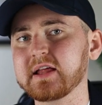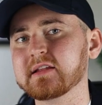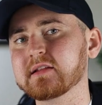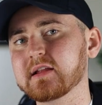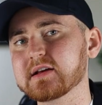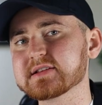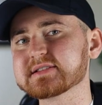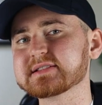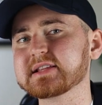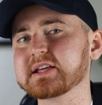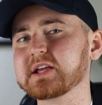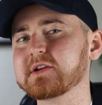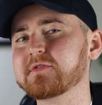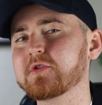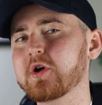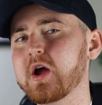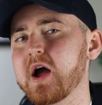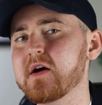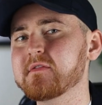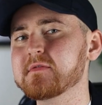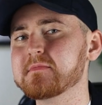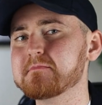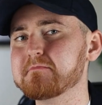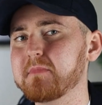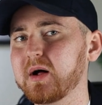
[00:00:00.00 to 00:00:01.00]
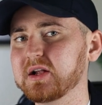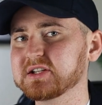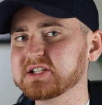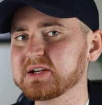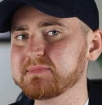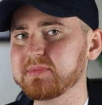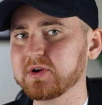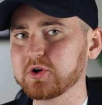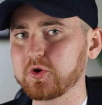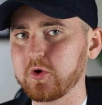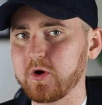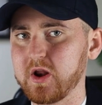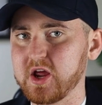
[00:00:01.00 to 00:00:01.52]
And lastly, if you have
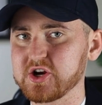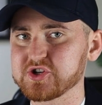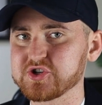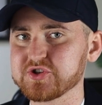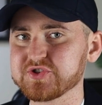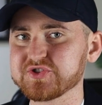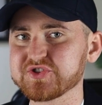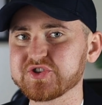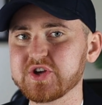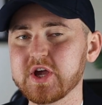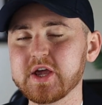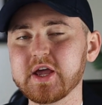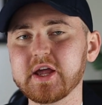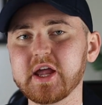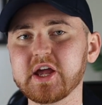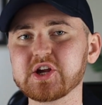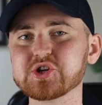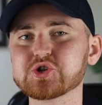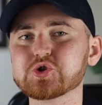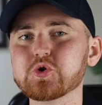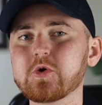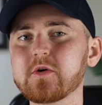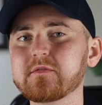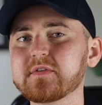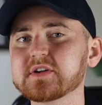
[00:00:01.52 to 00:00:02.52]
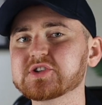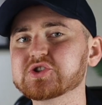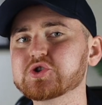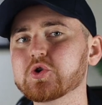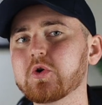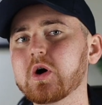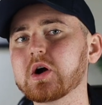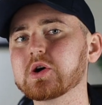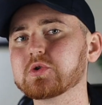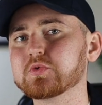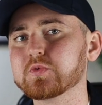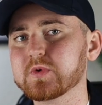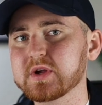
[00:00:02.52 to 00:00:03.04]
multiple collections, ensure that you
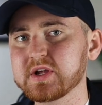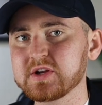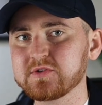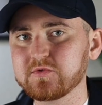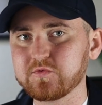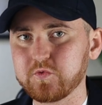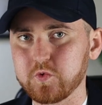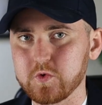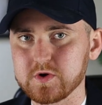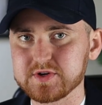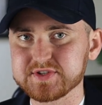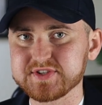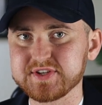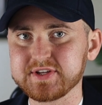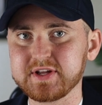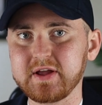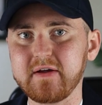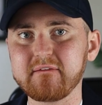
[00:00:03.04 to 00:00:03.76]
are reinforcing